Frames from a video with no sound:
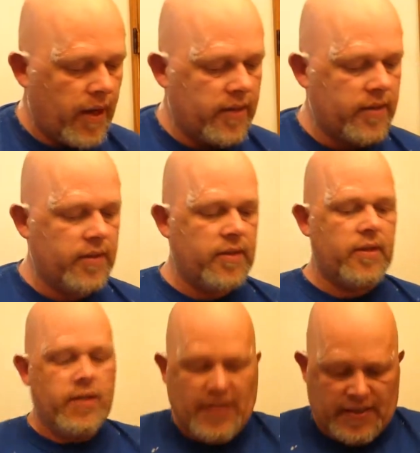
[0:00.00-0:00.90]
passes.
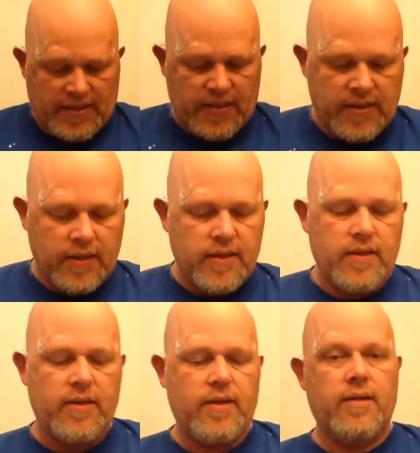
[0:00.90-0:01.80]

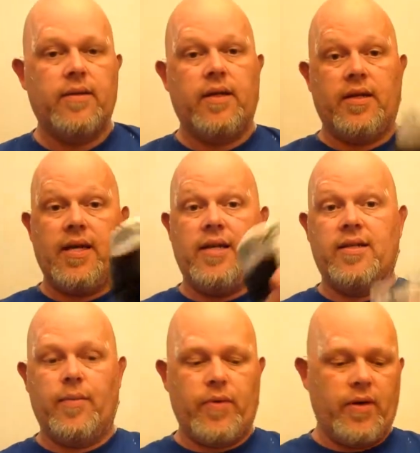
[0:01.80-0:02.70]
It gets kind of
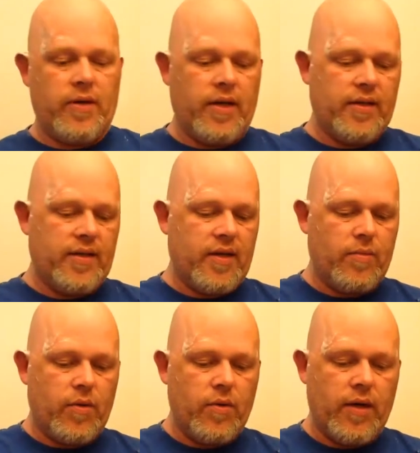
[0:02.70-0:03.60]
slippery on the outside of the
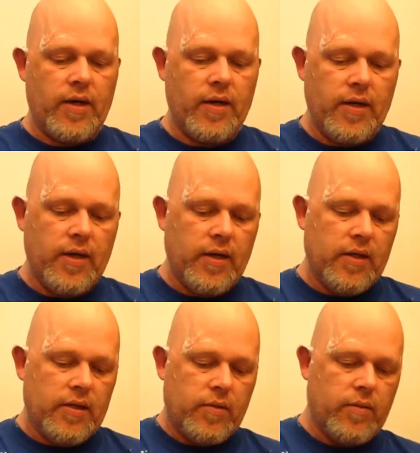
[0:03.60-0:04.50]
bowl there.
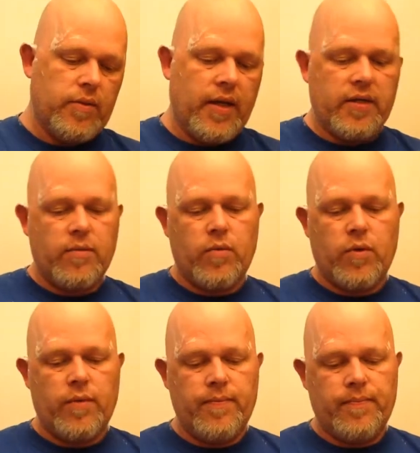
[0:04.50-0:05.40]
So we'll take some
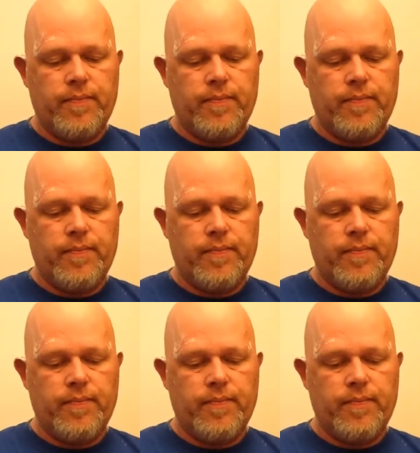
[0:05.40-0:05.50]
more.